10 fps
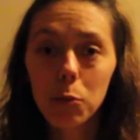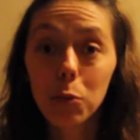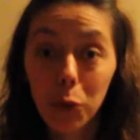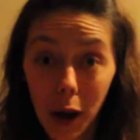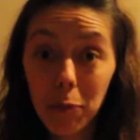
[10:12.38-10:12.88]

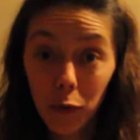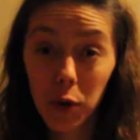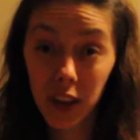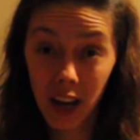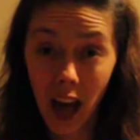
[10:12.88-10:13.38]
Prep for
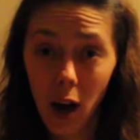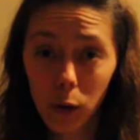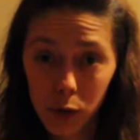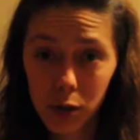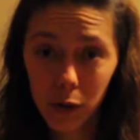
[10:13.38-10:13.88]
the
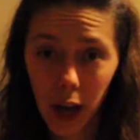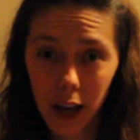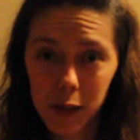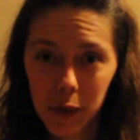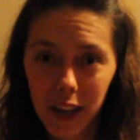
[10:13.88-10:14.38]
now too,
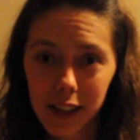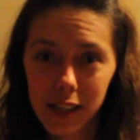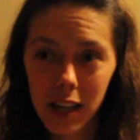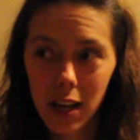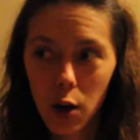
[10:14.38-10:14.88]
guys,
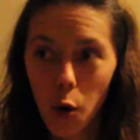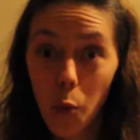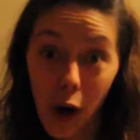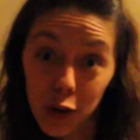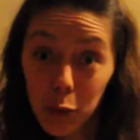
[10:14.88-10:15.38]
because
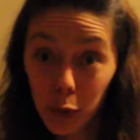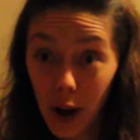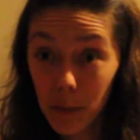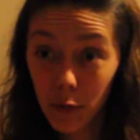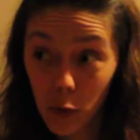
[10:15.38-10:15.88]
while you
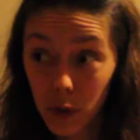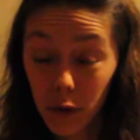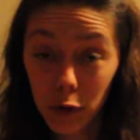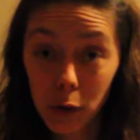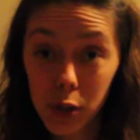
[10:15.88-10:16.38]
prep for the
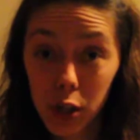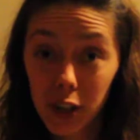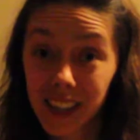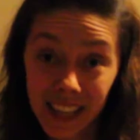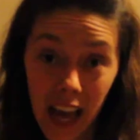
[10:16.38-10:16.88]
future,
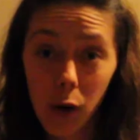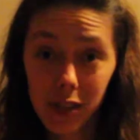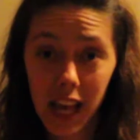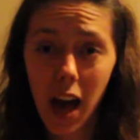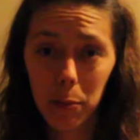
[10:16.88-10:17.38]
the now
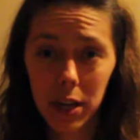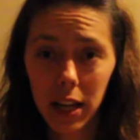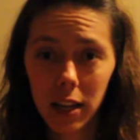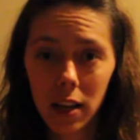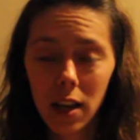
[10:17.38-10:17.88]
is
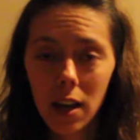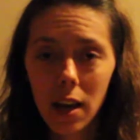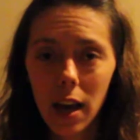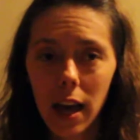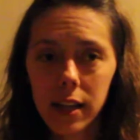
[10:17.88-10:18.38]
happening.
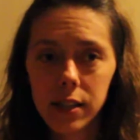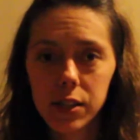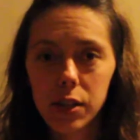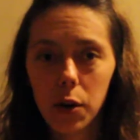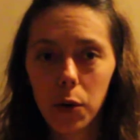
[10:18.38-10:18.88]
And
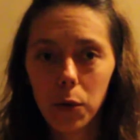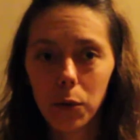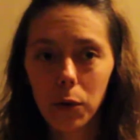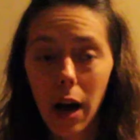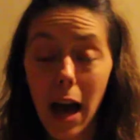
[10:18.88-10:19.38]

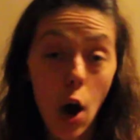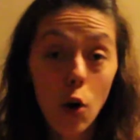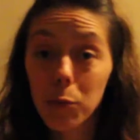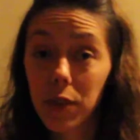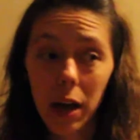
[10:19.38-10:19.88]
so I
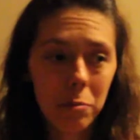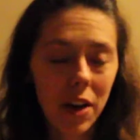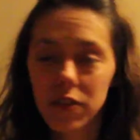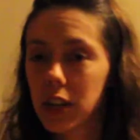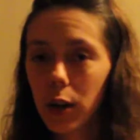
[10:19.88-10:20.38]
hope that
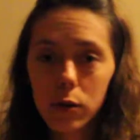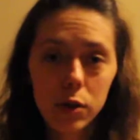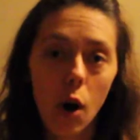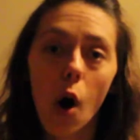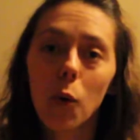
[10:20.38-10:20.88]
my videos
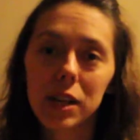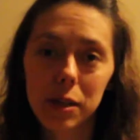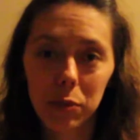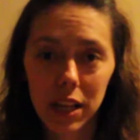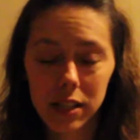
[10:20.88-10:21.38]
are always
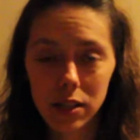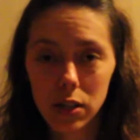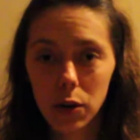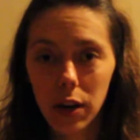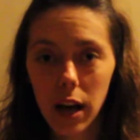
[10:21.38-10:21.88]
a blessing
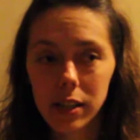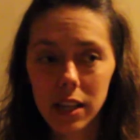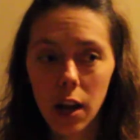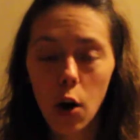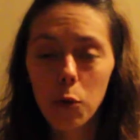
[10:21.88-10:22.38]
to you guys,
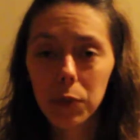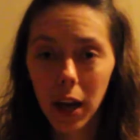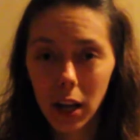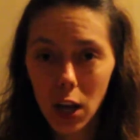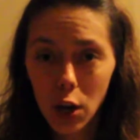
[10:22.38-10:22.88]
and I hope
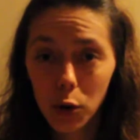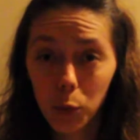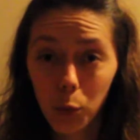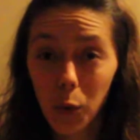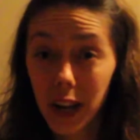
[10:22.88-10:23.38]
that
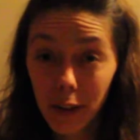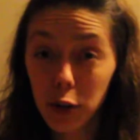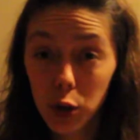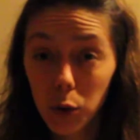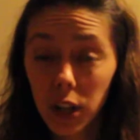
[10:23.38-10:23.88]
whatever
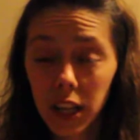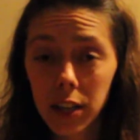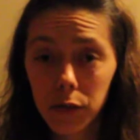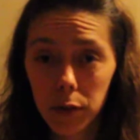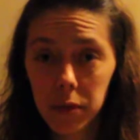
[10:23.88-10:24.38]
you
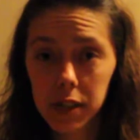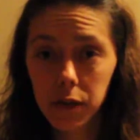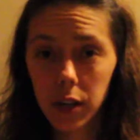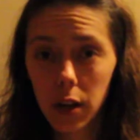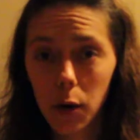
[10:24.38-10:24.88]
glean from this
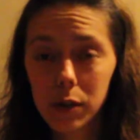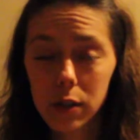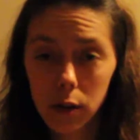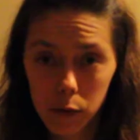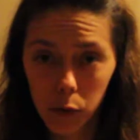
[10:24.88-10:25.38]
video is
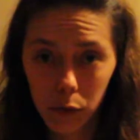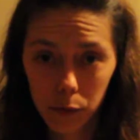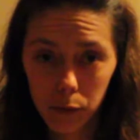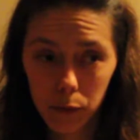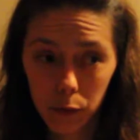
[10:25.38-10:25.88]
useful
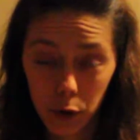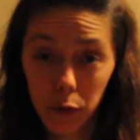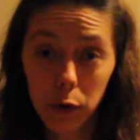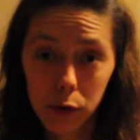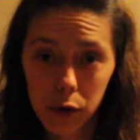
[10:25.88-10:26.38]
for the
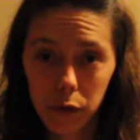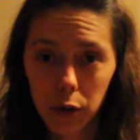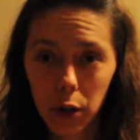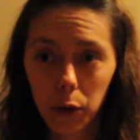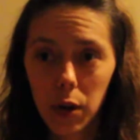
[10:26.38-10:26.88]
future for
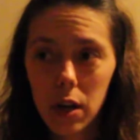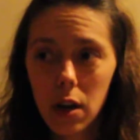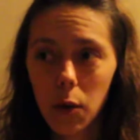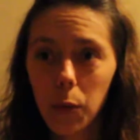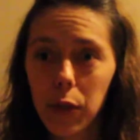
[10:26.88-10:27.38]
you,
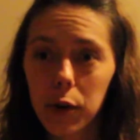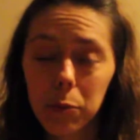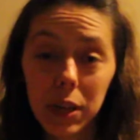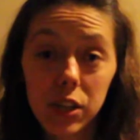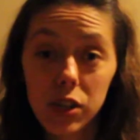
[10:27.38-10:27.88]
whether it
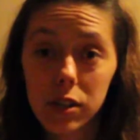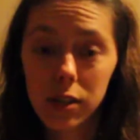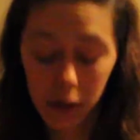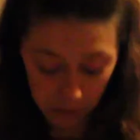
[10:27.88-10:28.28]
be just